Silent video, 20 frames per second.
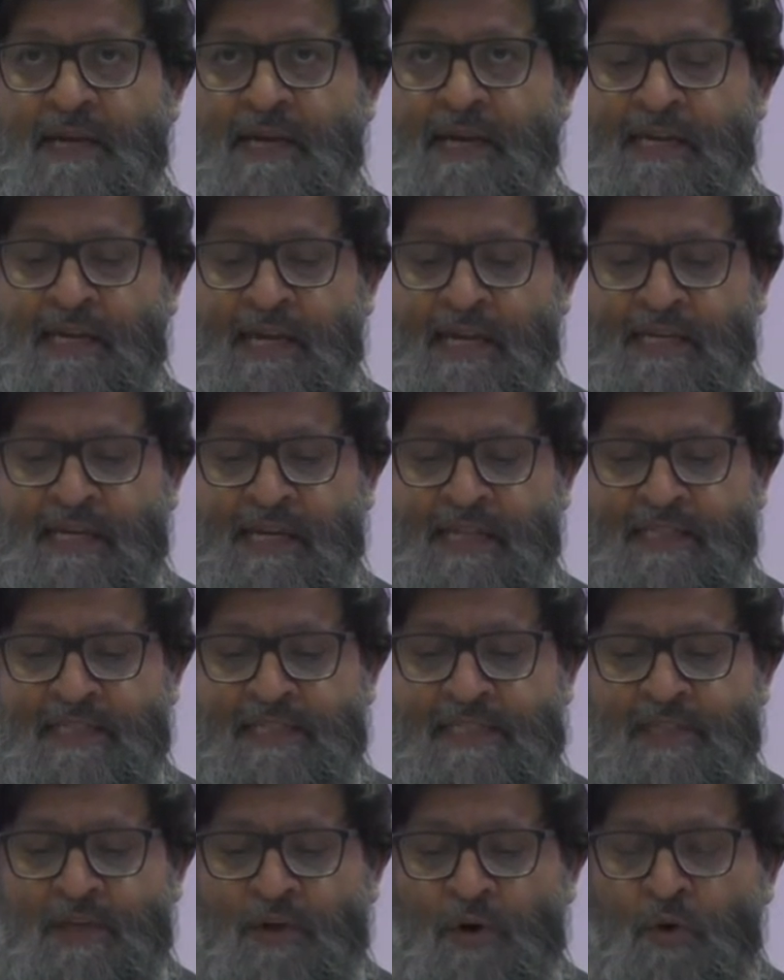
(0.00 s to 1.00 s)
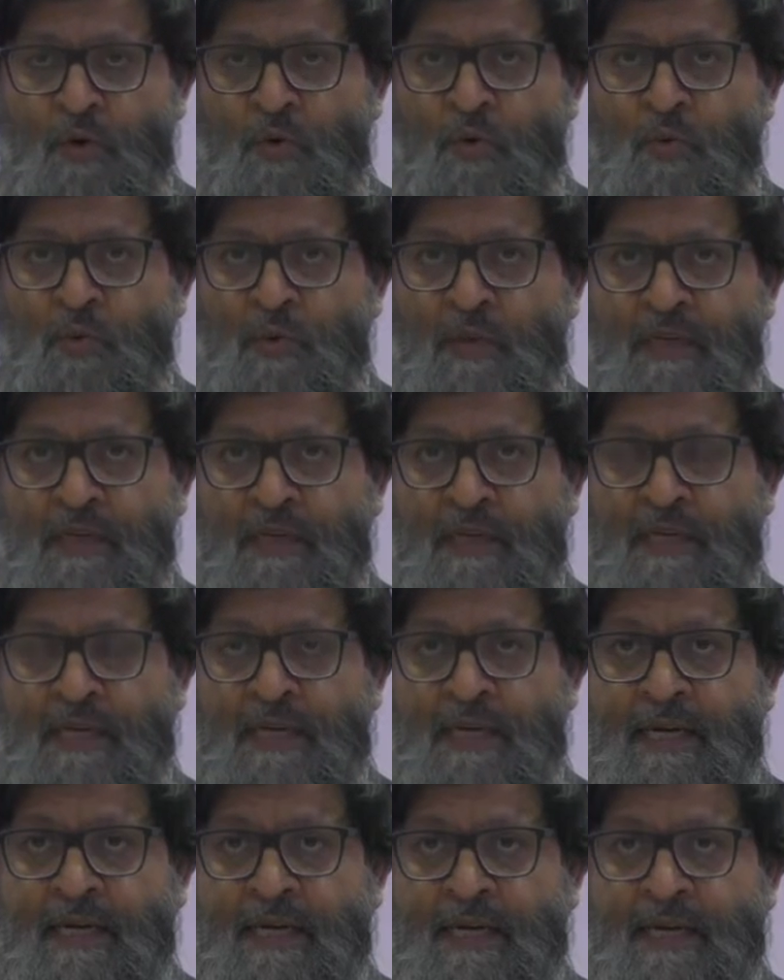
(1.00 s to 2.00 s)
And this whole
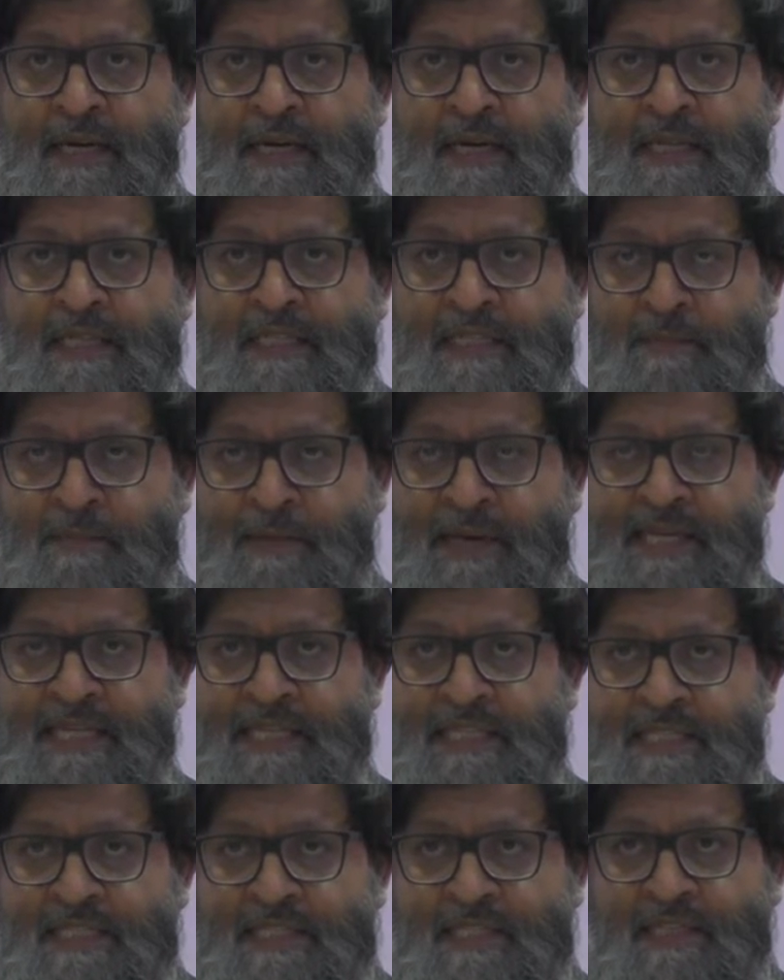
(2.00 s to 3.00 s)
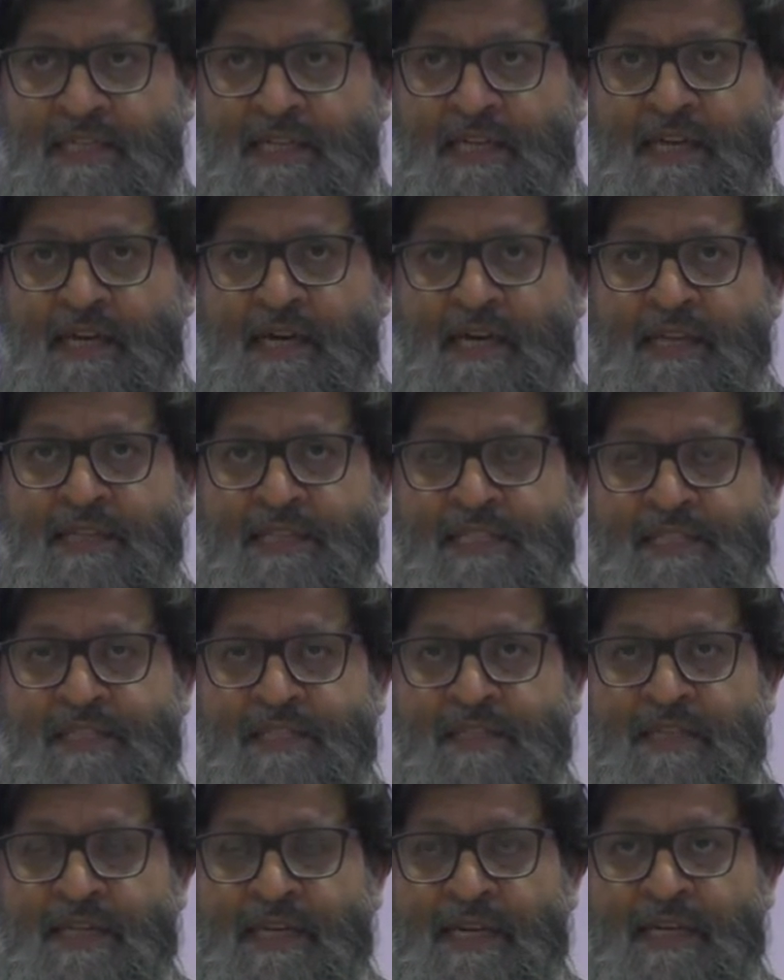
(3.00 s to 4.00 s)
debate and
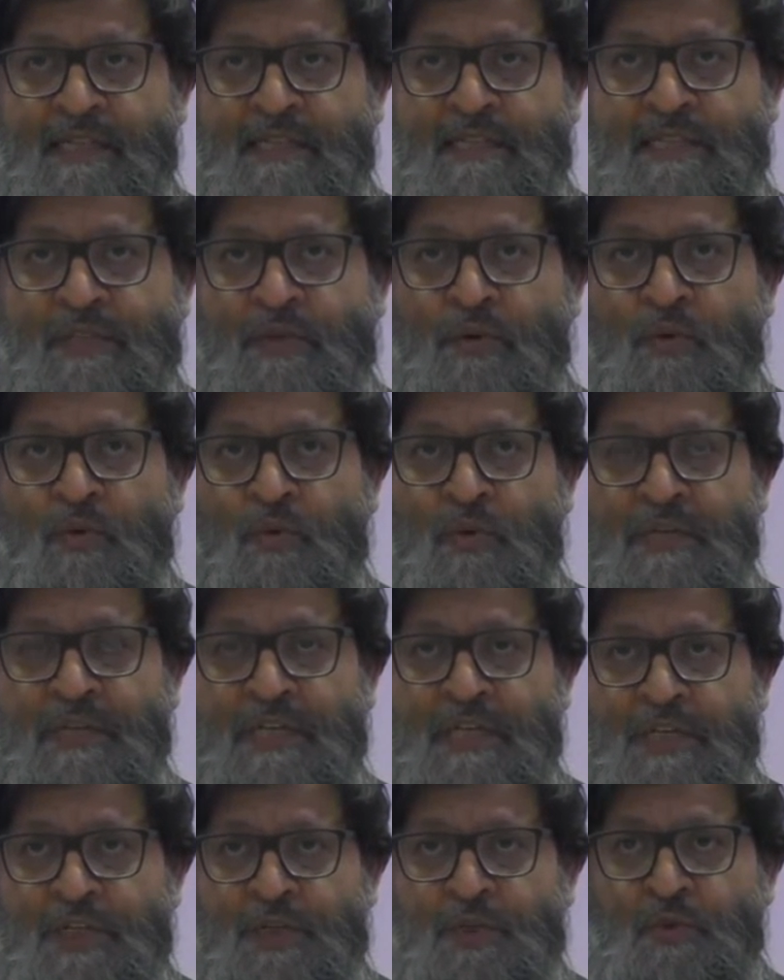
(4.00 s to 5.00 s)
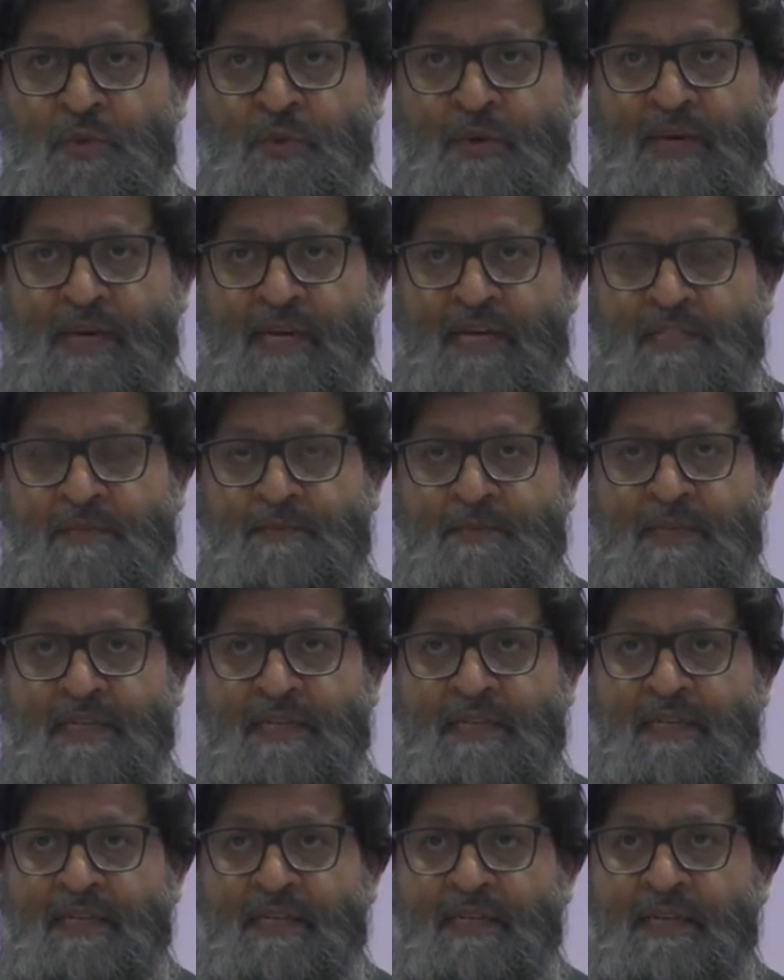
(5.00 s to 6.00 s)
this whole issue has
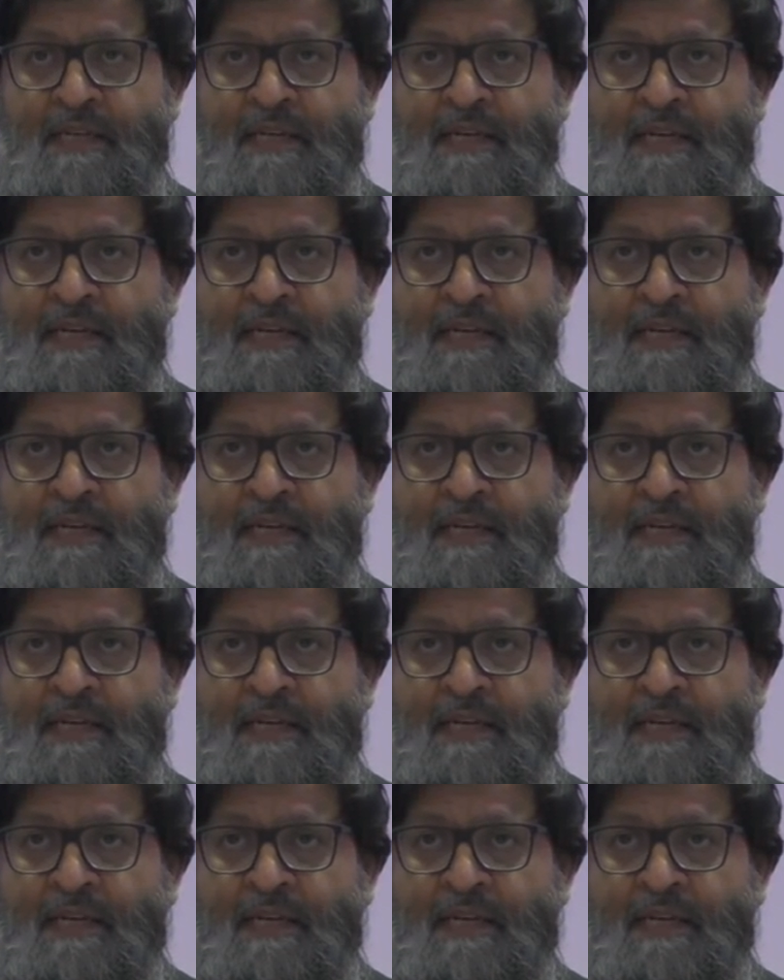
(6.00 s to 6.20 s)
been